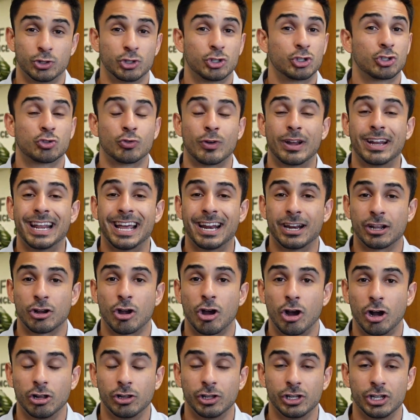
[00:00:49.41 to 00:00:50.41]
straight out of
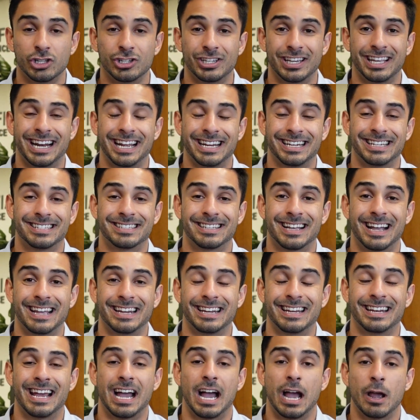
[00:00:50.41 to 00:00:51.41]
college, and I decided